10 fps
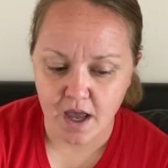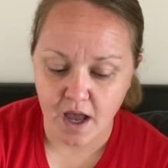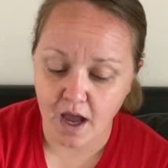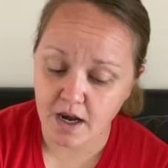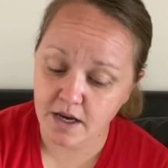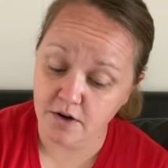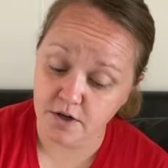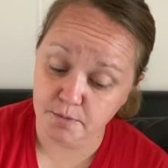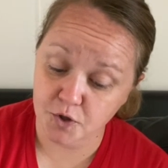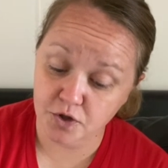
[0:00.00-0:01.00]
And here
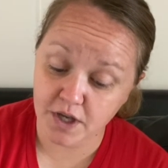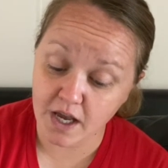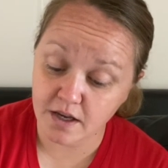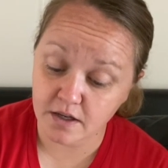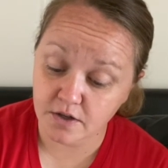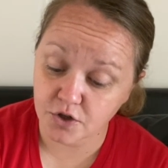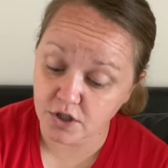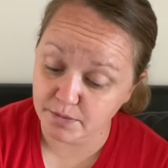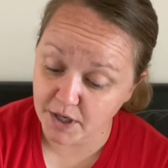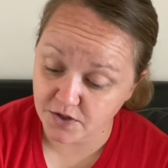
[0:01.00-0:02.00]
comes your cake,
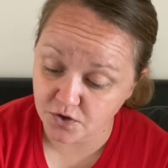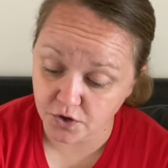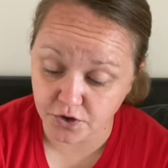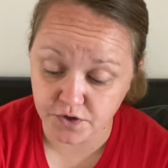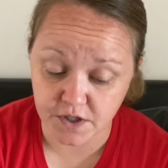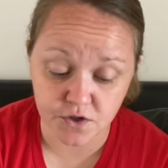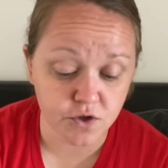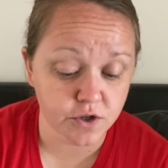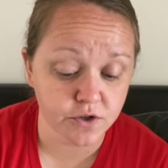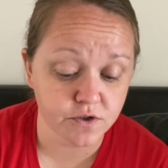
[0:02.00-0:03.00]
cooked by Snookers and
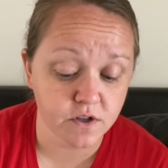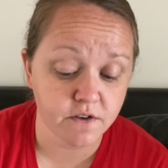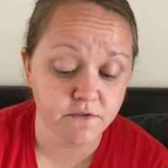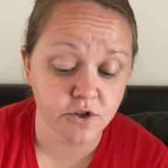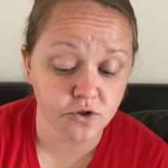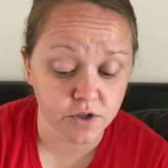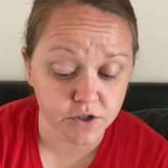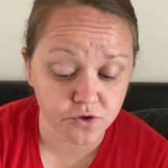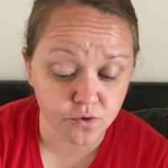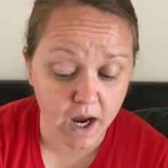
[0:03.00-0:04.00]
Snookers, the official
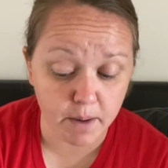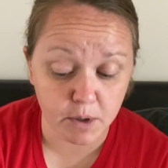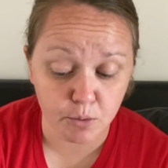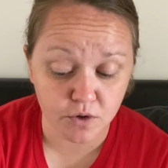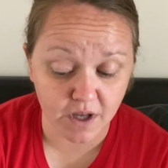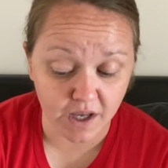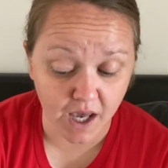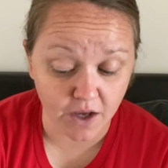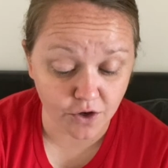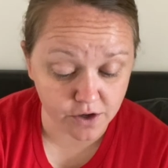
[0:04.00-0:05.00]
Katroo happy birthday
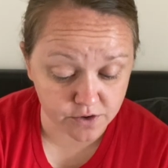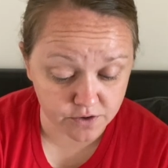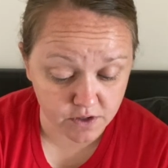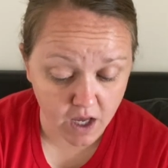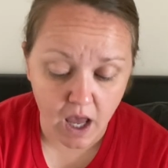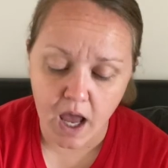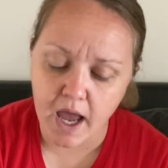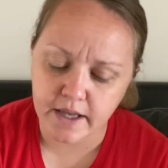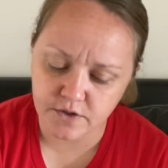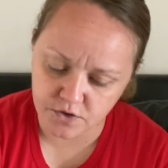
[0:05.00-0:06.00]
cake cookers.
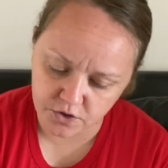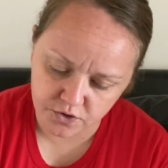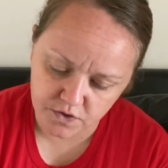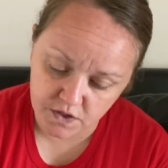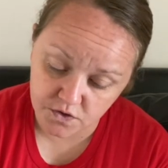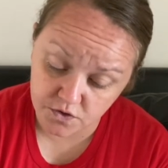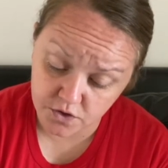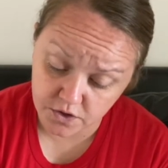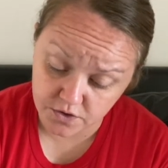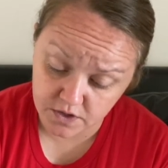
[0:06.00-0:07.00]
And
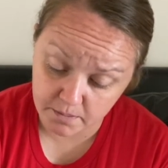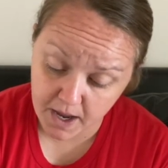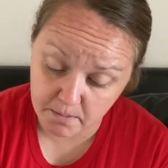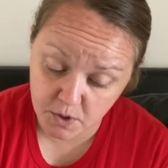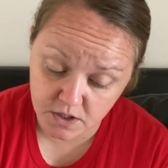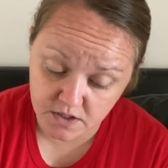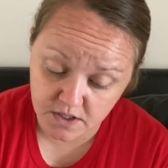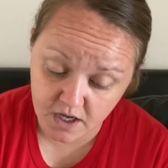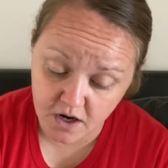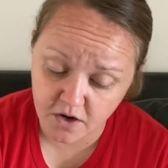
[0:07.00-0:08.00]
Snookers, I'm happy to
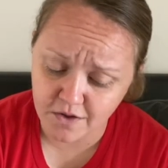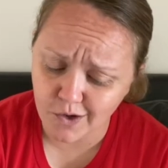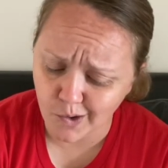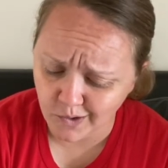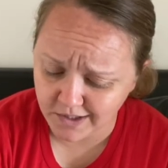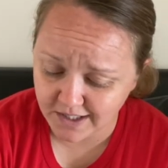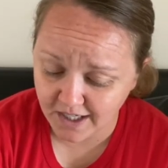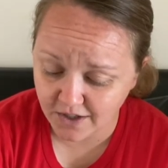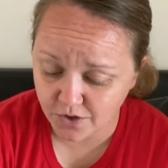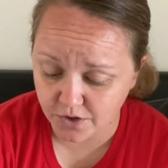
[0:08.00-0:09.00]
say, are the only
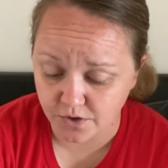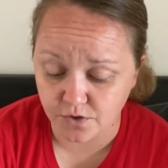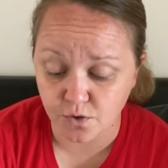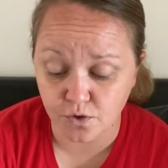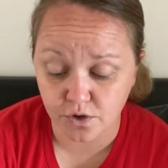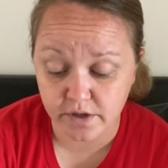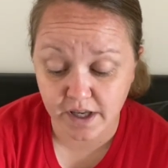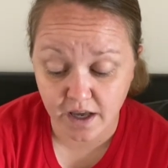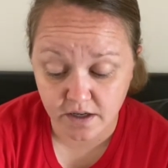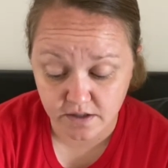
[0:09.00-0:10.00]
cake cookers who cook
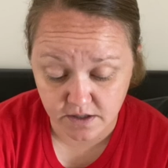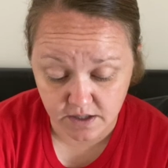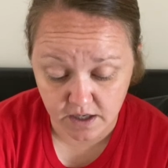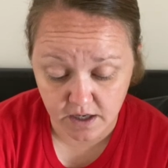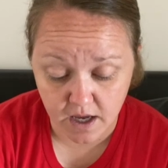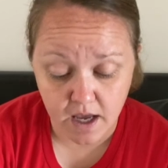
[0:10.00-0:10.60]
cakes today,